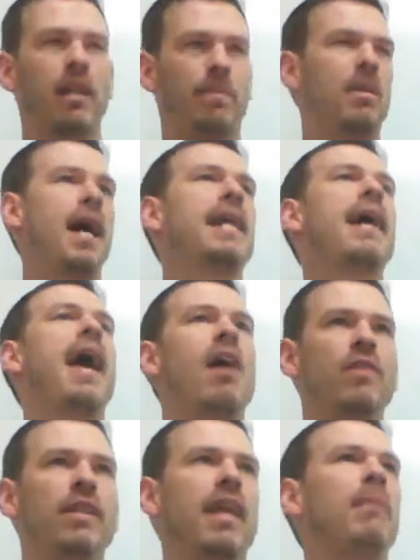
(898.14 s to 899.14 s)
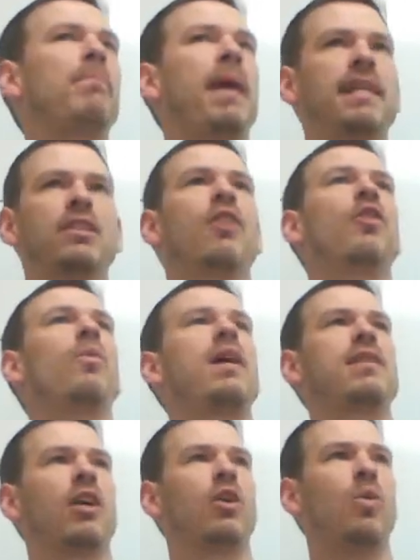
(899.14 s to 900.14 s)
apply to everything based on the way
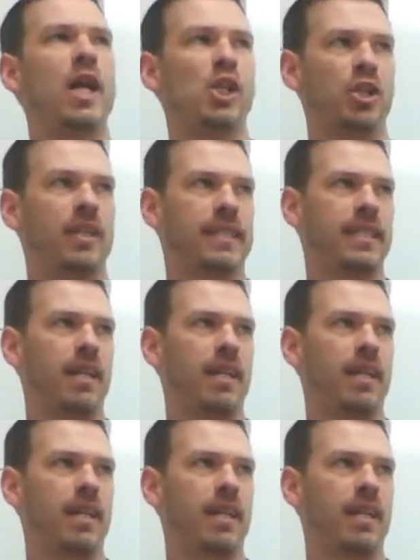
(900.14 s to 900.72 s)
the equation is set